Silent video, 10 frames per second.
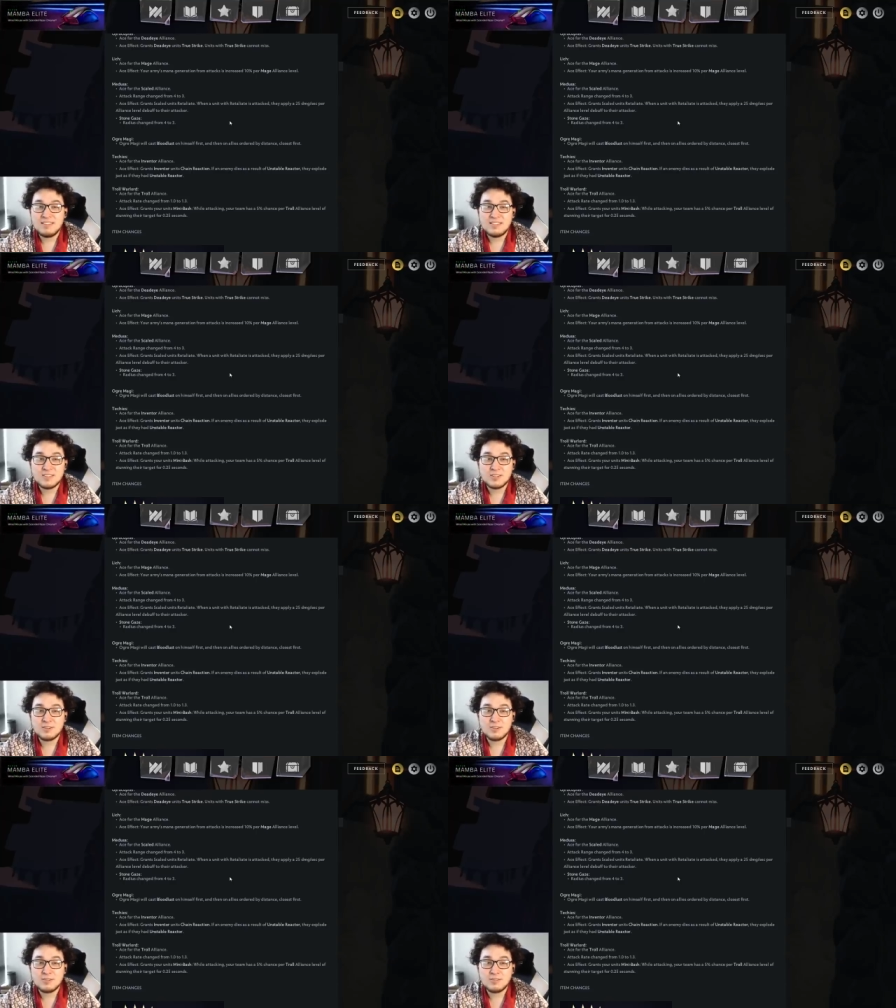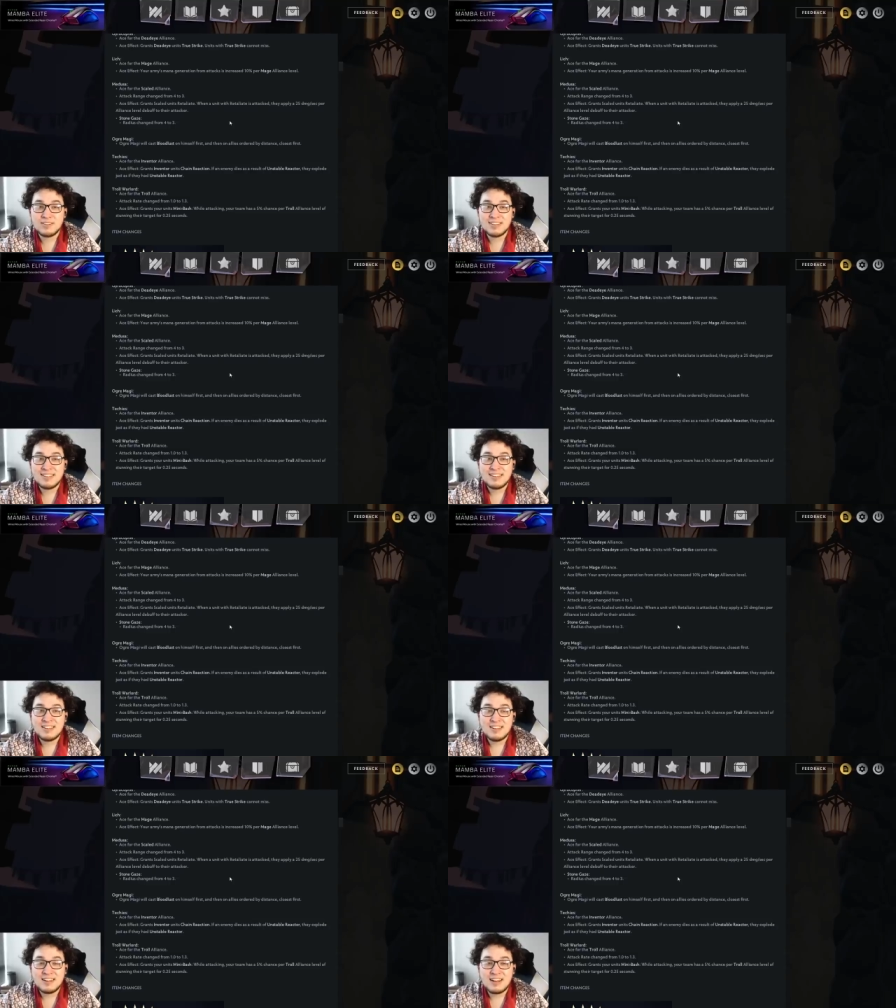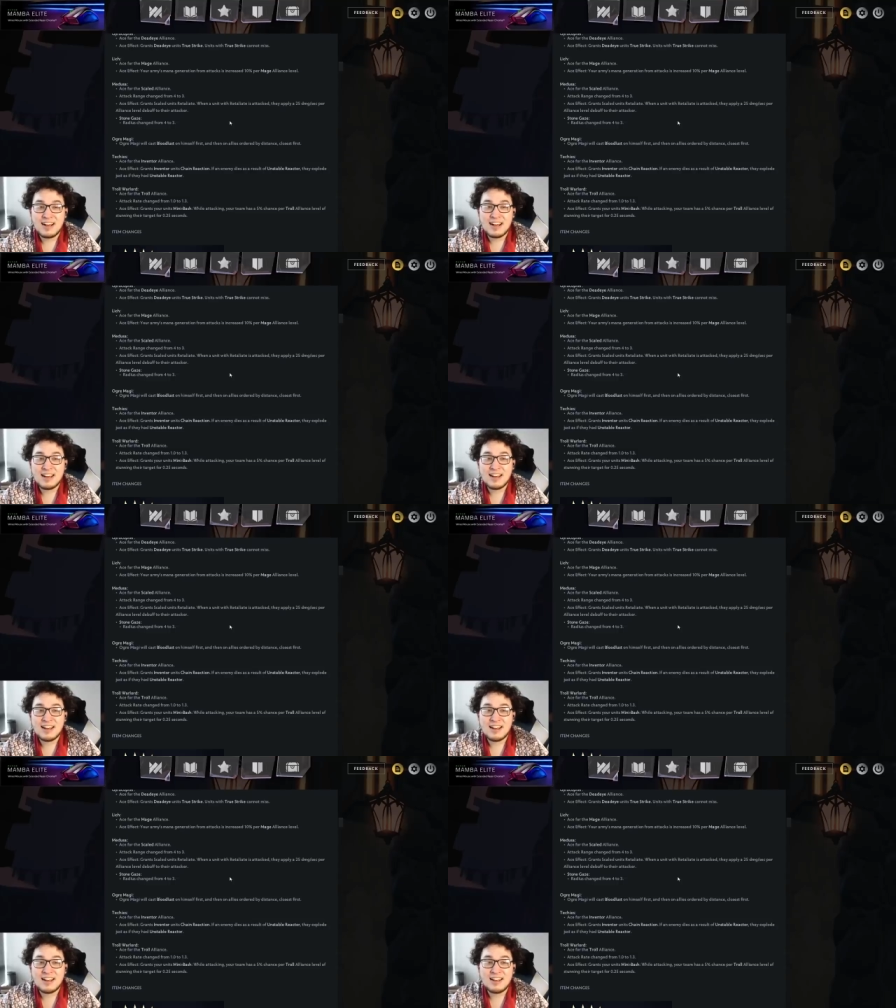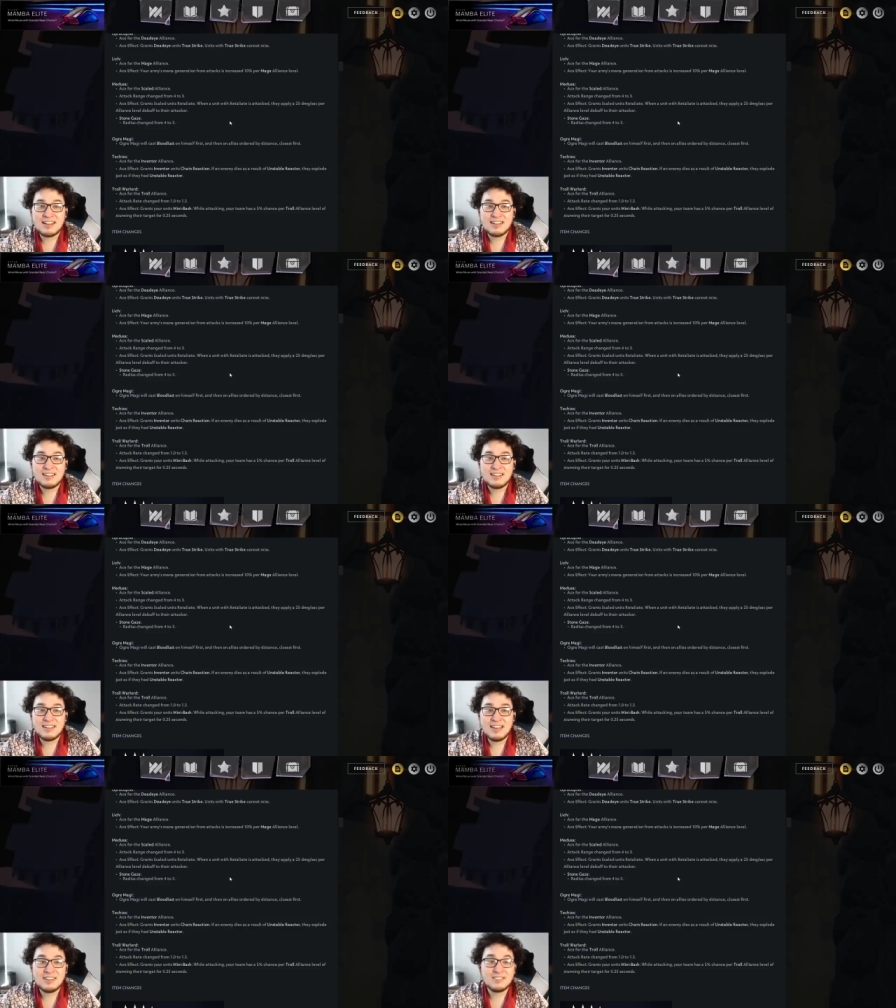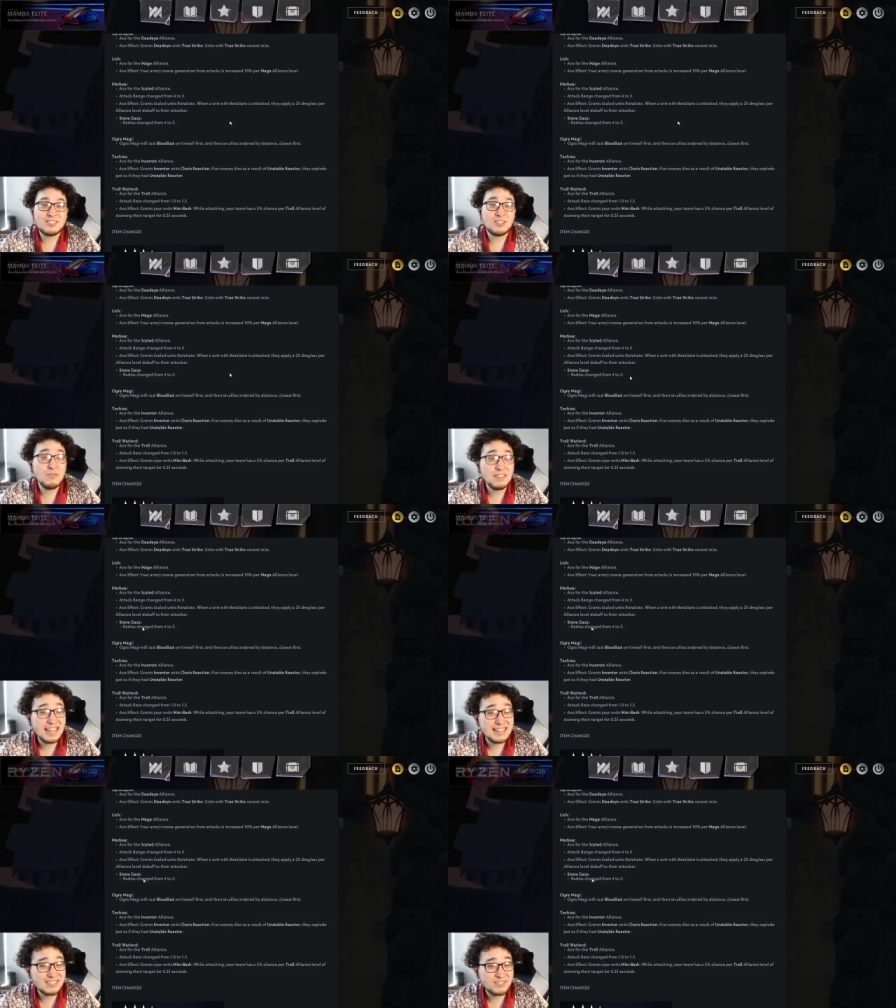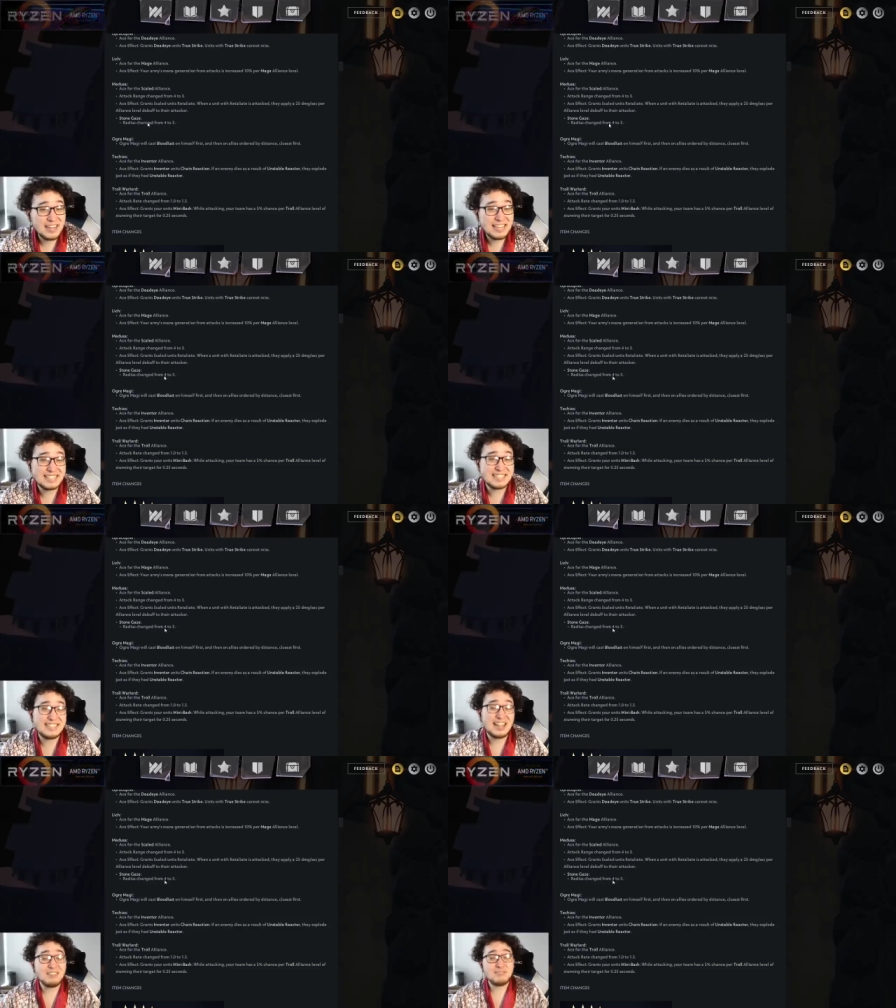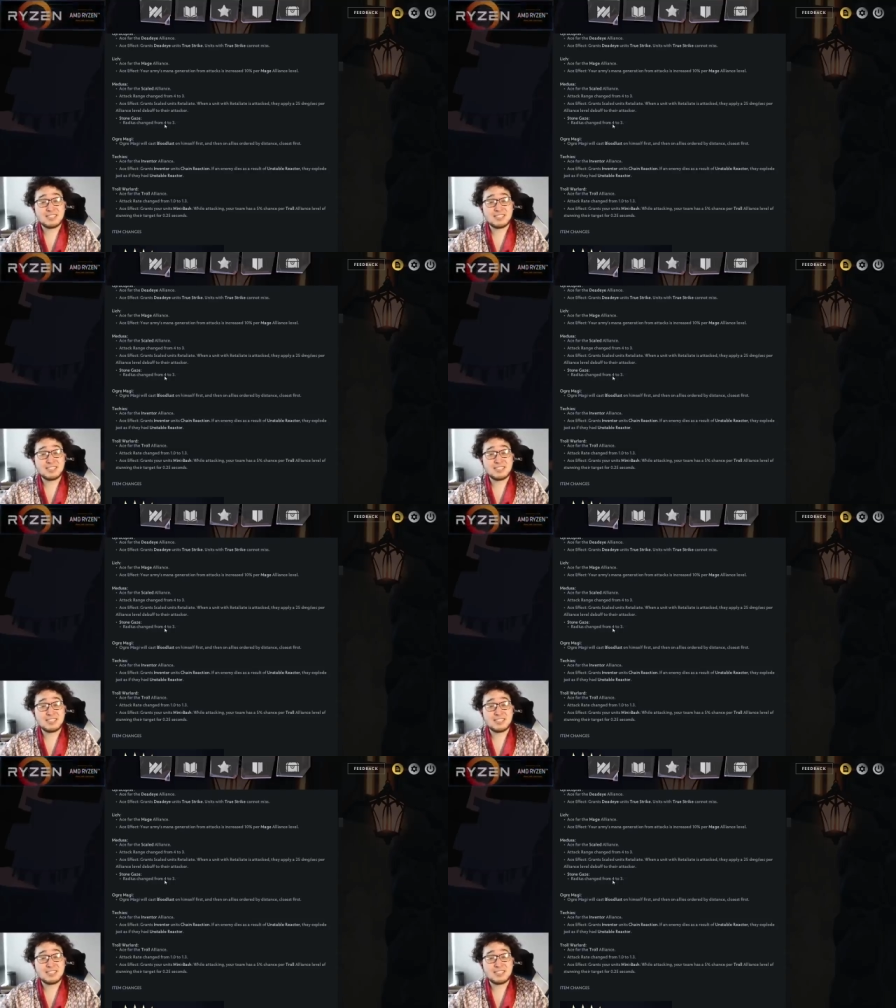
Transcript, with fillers: So, and Stone Gaze, radius down